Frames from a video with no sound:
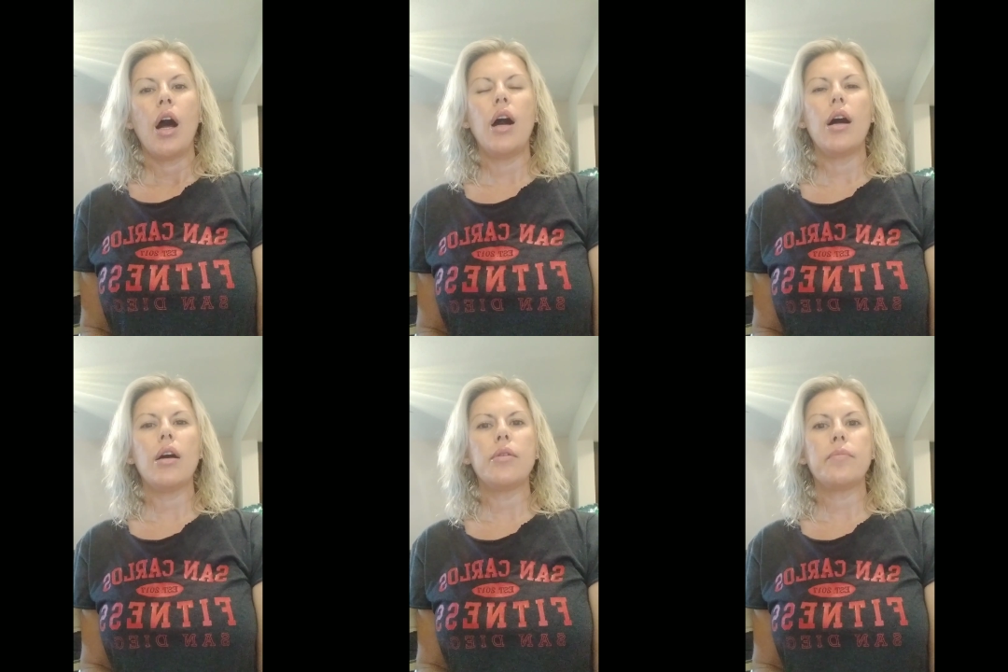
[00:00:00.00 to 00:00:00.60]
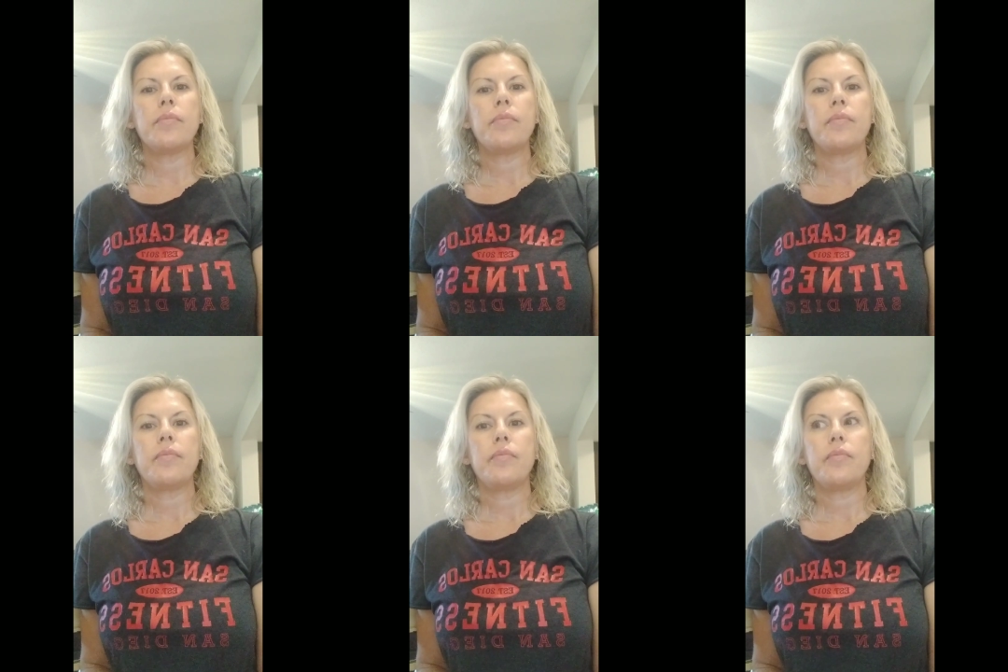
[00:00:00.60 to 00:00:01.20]

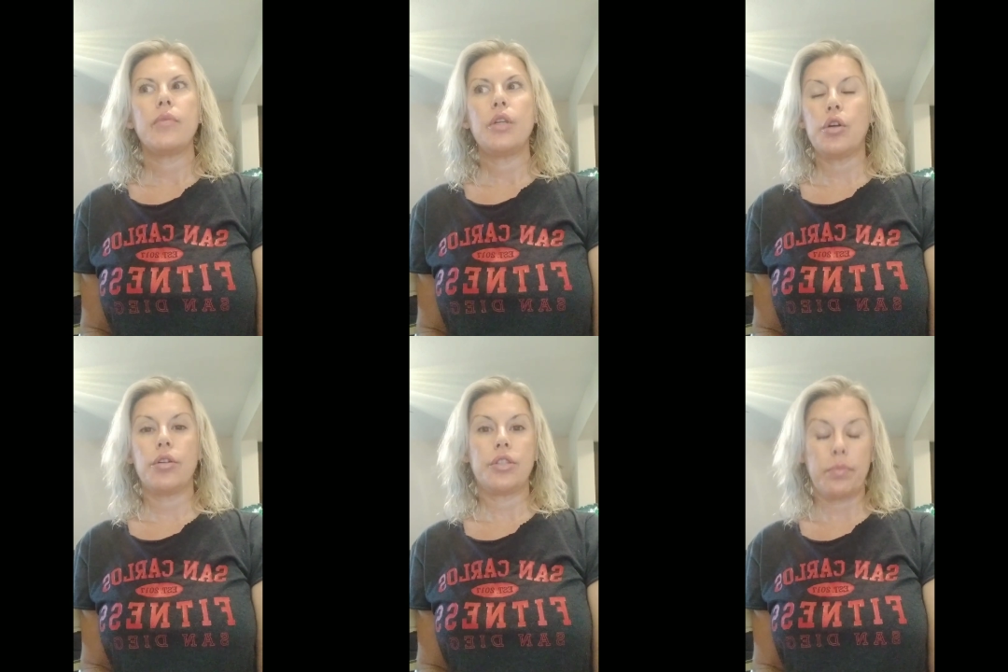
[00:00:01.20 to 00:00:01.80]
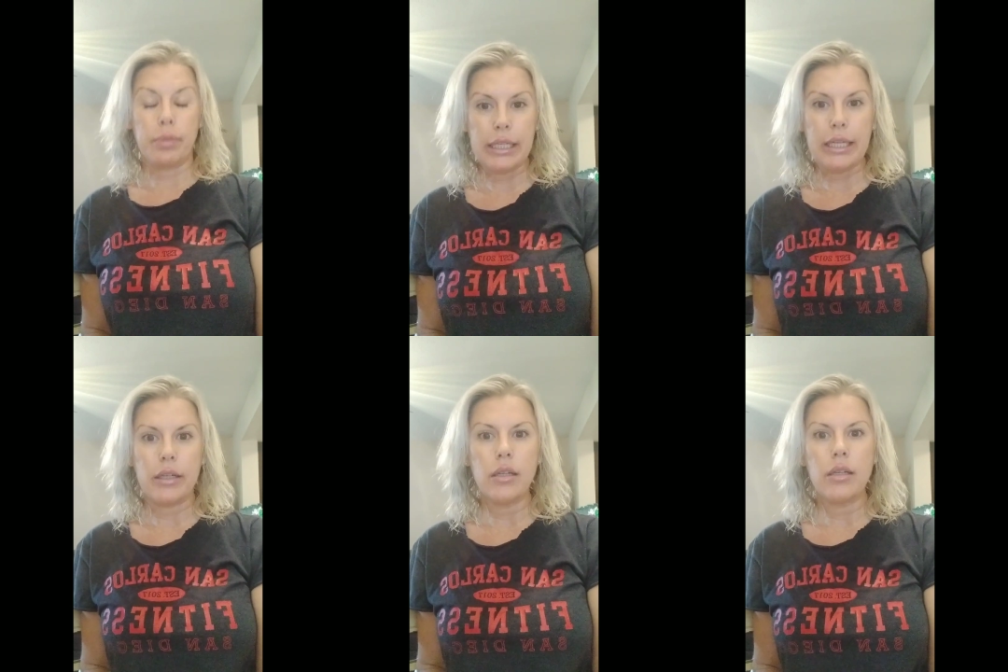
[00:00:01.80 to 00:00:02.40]
You're
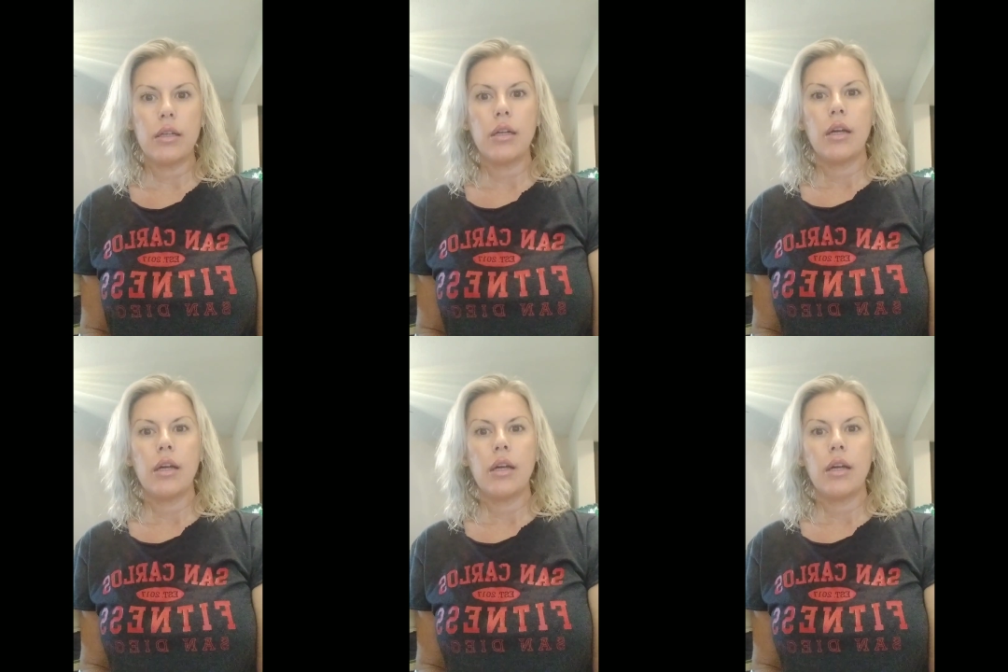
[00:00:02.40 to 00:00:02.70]
depleted.